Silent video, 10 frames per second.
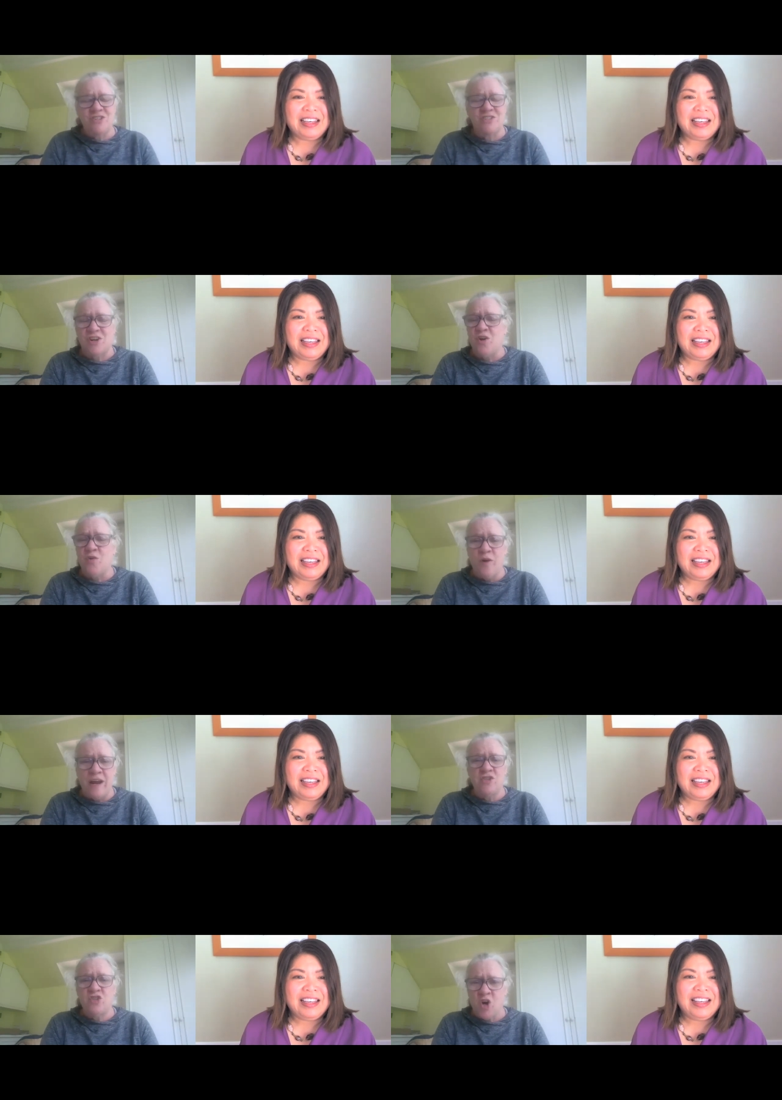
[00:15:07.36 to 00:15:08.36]
Speaker 1: just a
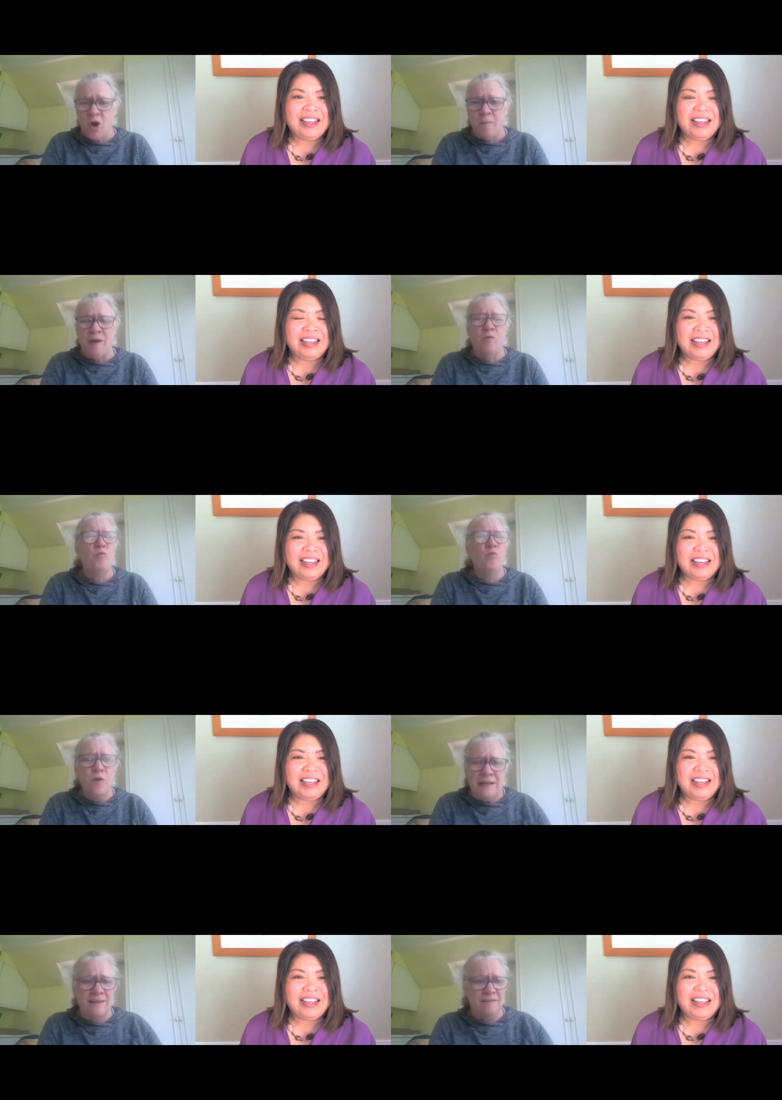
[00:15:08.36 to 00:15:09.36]
great, charming,
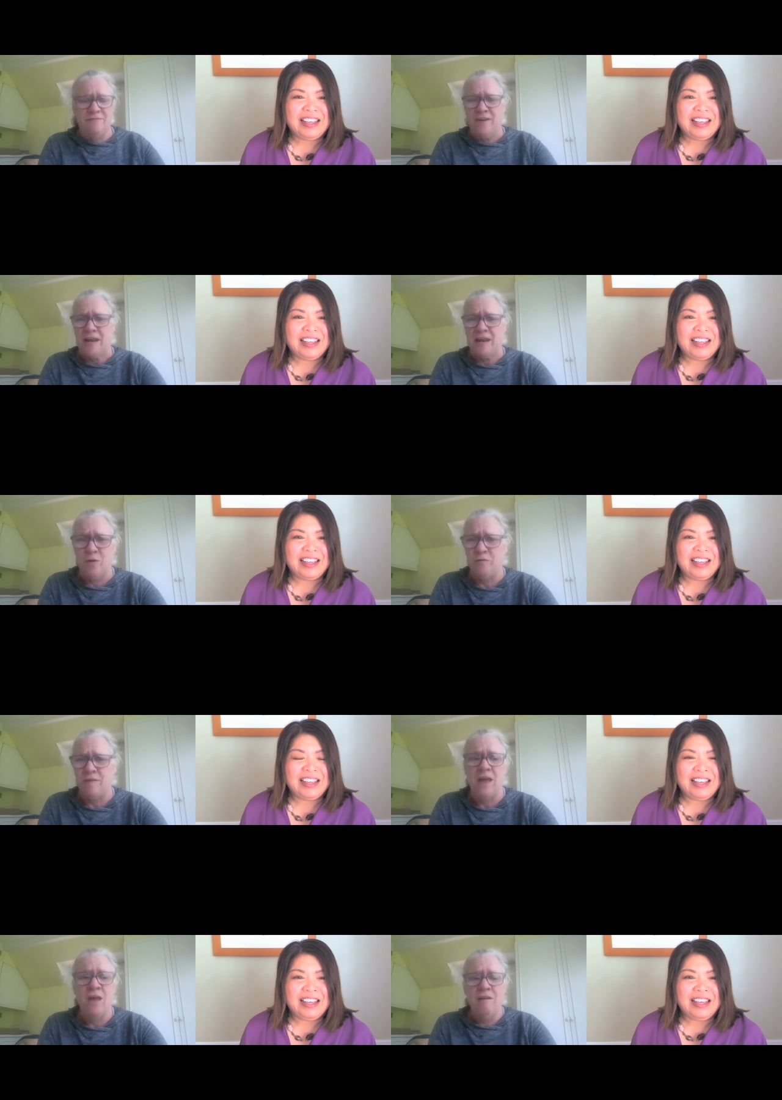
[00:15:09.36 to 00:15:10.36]
really funny
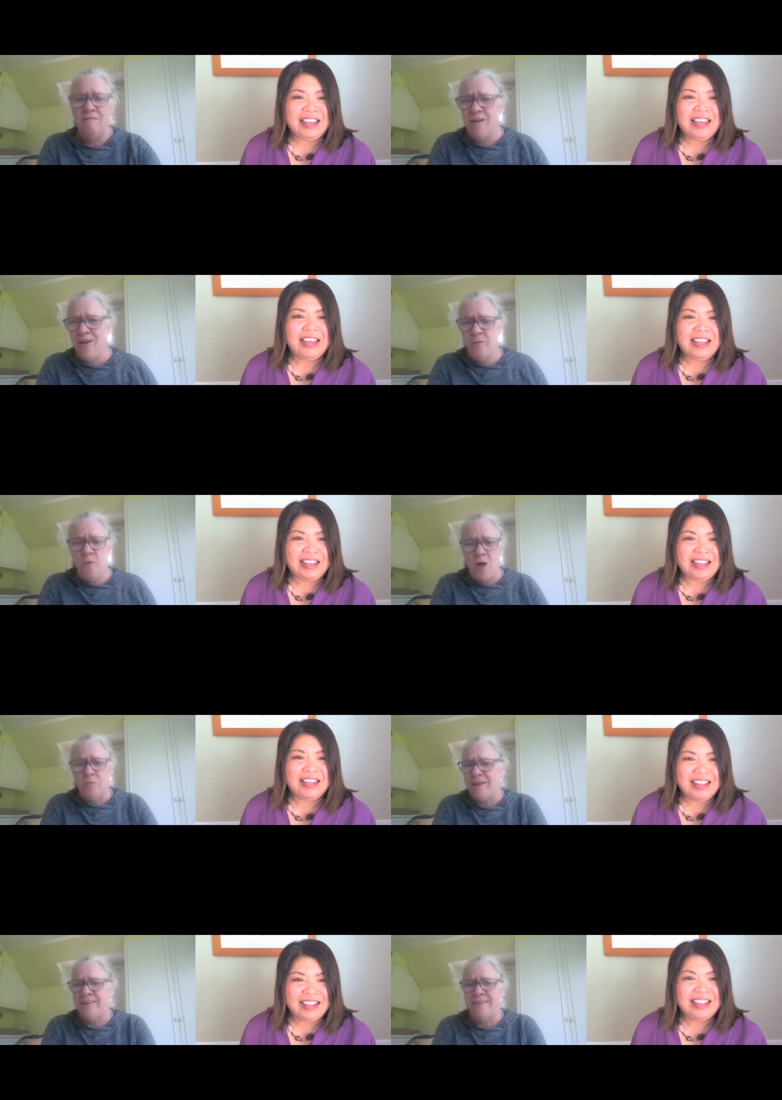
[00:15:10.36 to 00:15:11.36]
movie. Very well
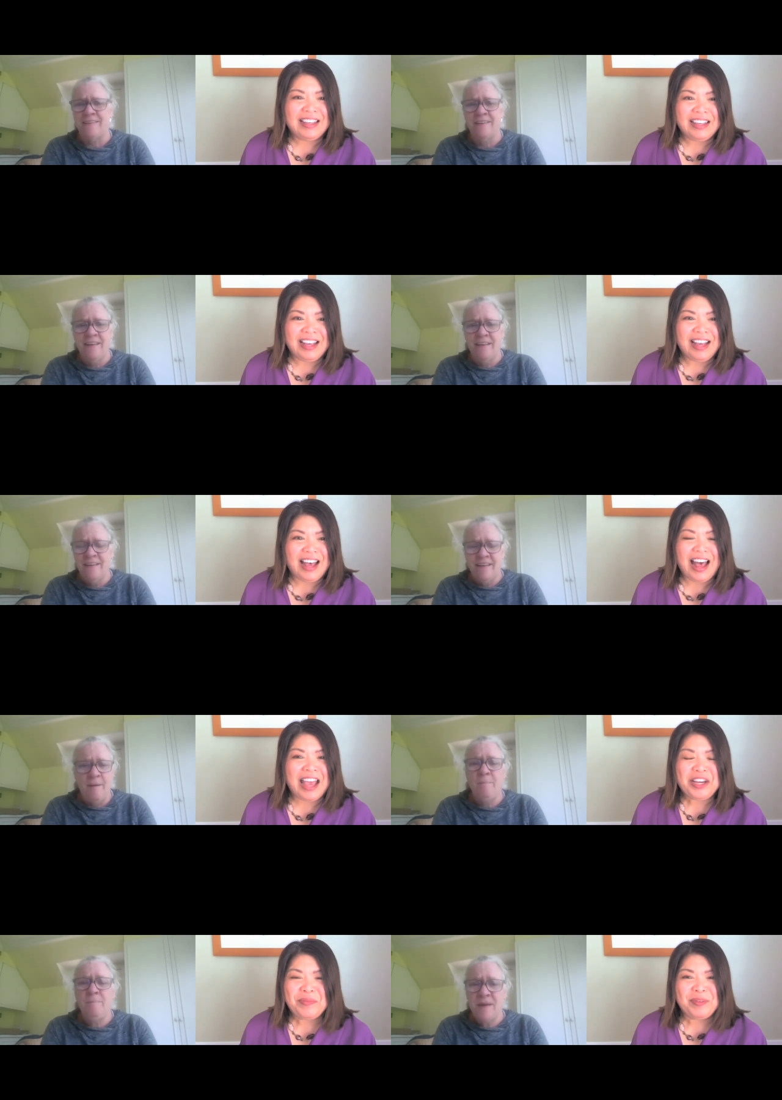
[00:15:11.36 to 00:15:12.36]
written.
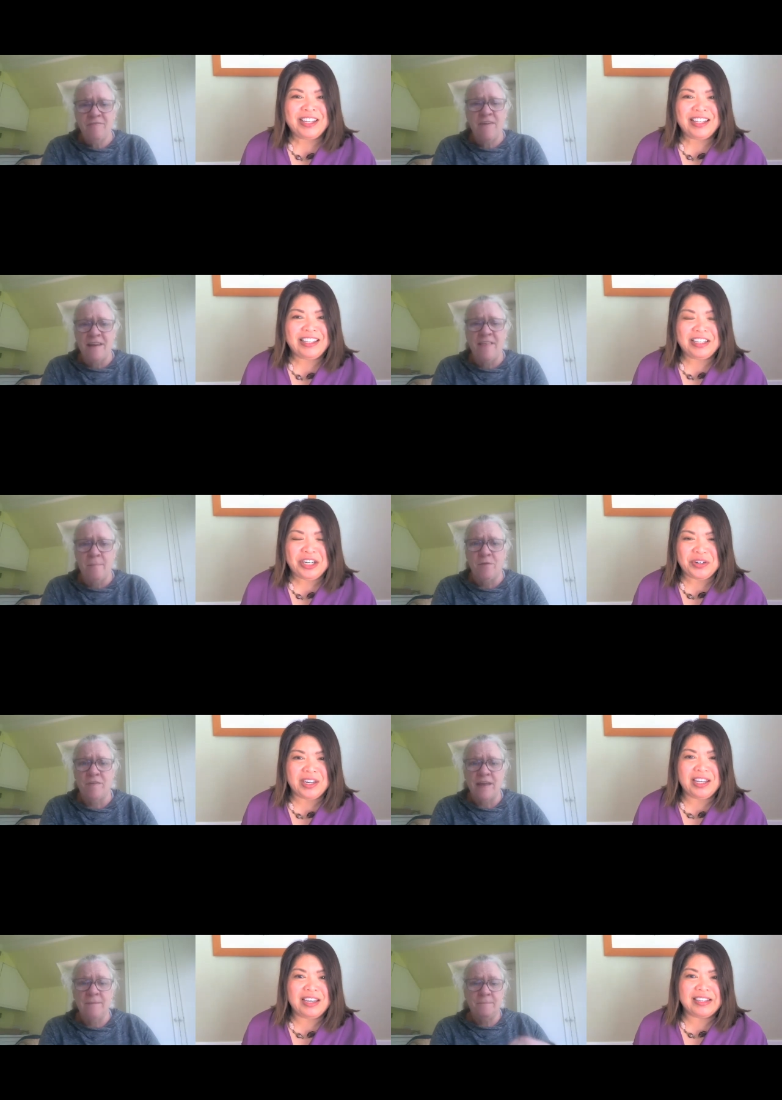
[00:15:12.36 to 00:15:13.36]
I'm i completely
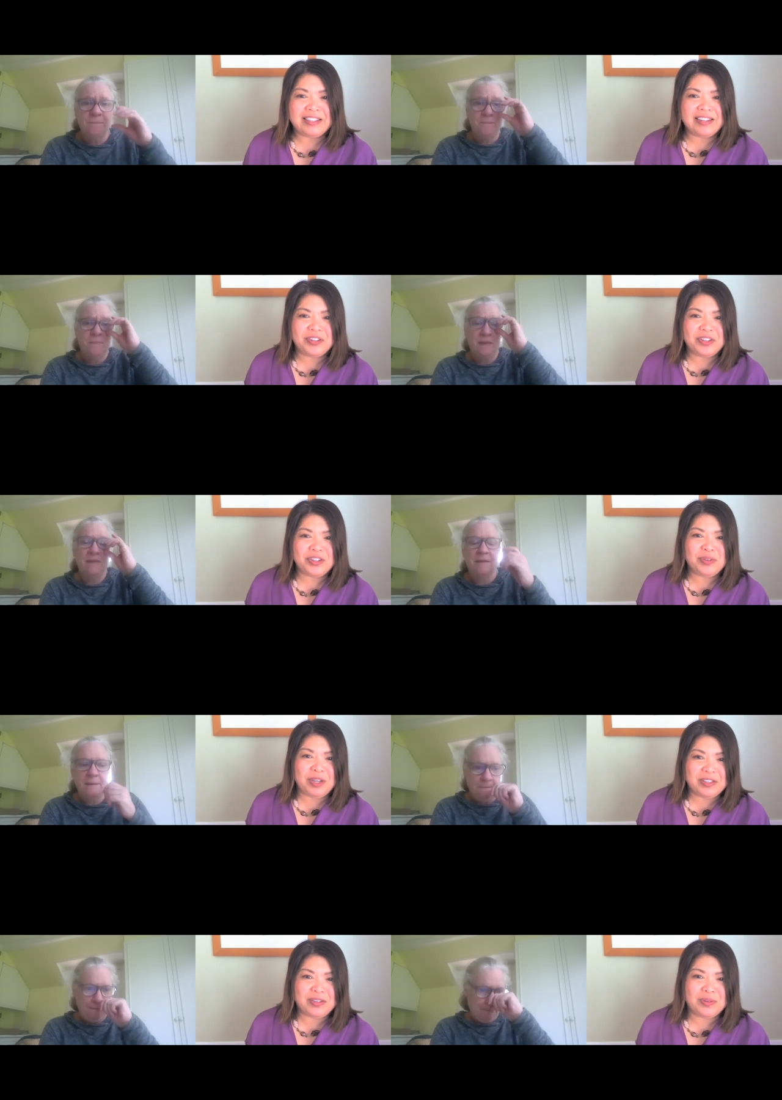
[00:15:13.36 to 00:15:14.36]
agree.
Speaker 2: It's such a
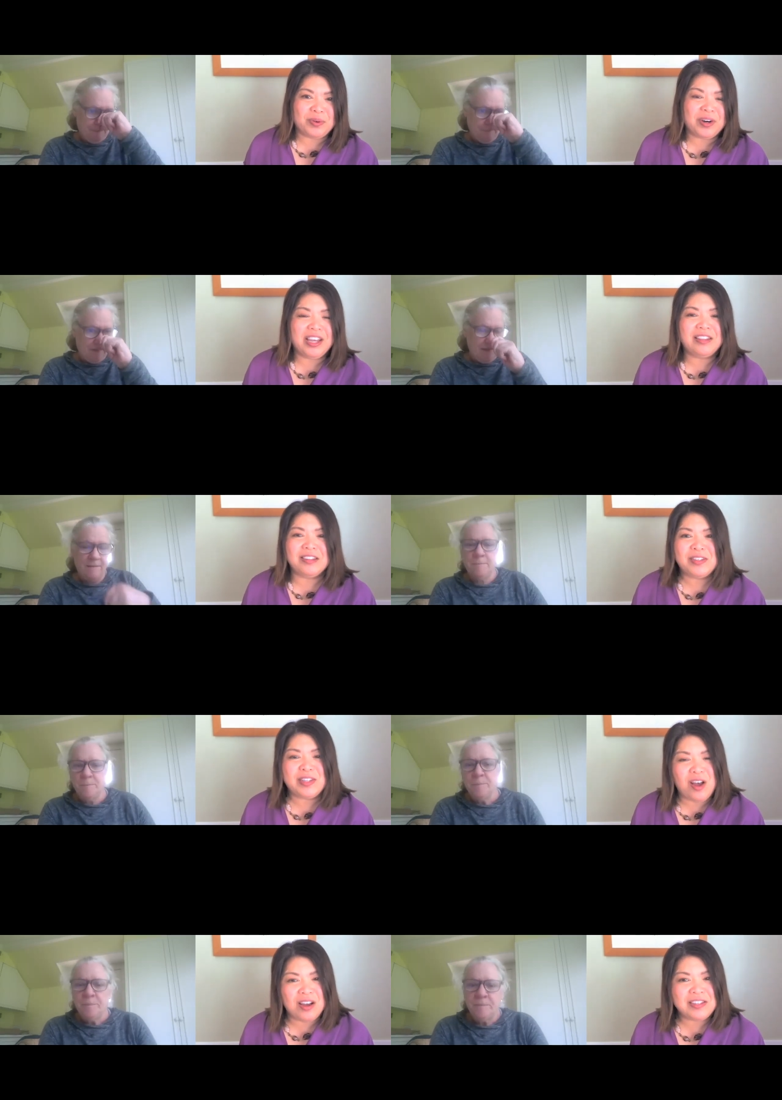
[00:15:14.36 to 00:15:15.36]
sweet story. The
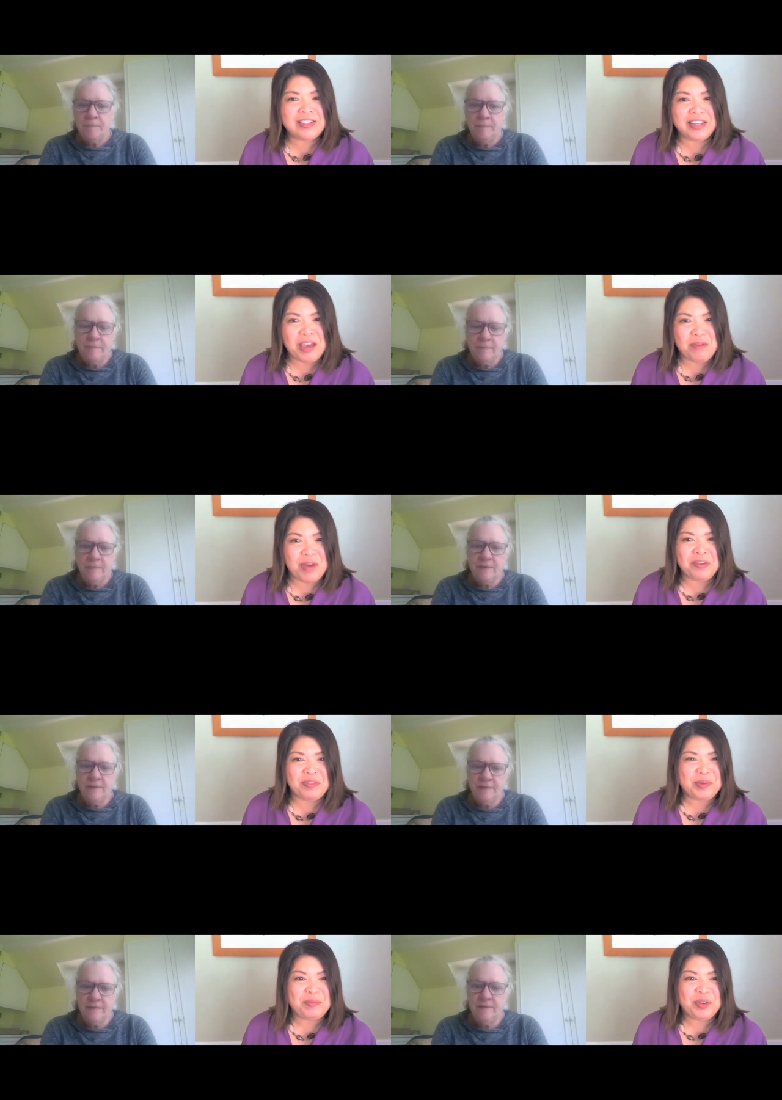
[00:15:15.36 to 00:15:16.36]
songs that came out
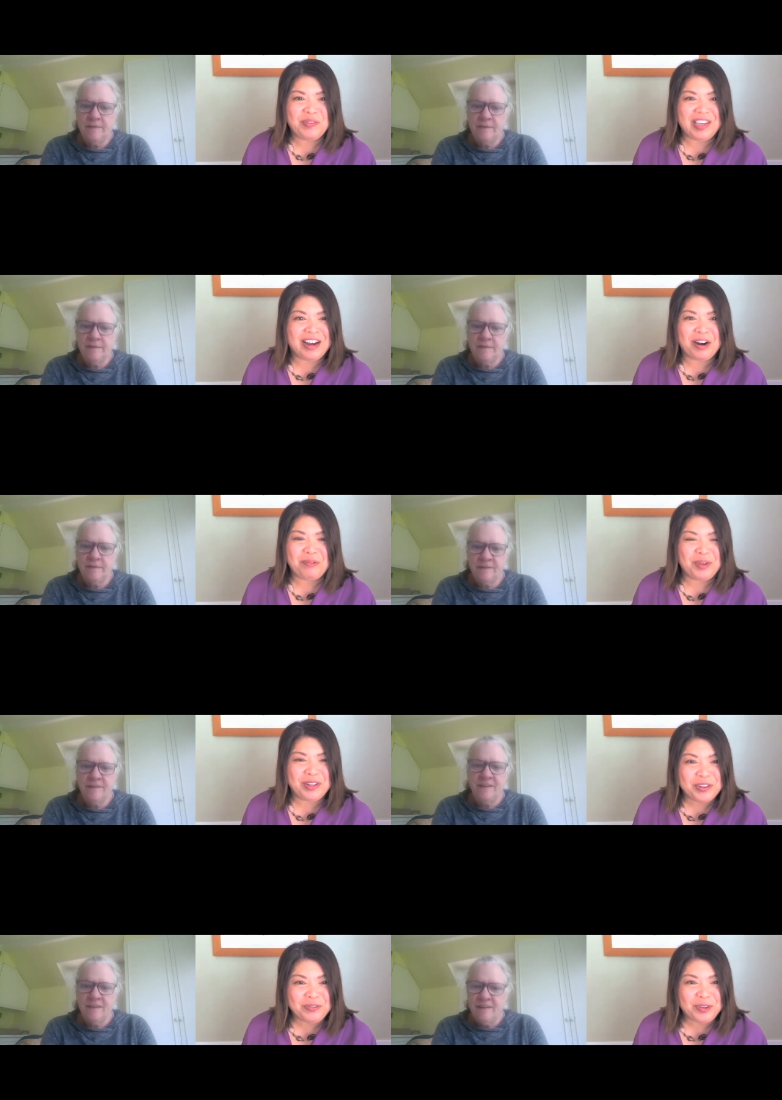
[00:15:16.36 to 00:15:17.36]
of that movie are
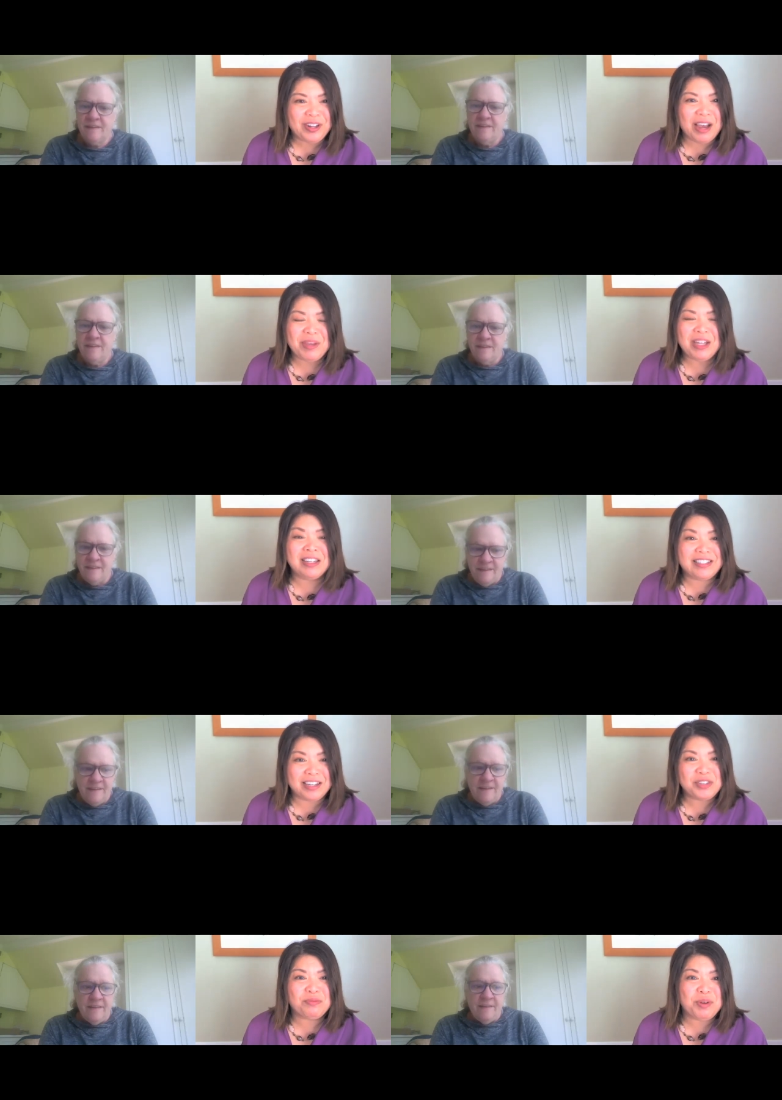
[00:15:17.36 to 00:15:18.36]
wonderful. I mean, it does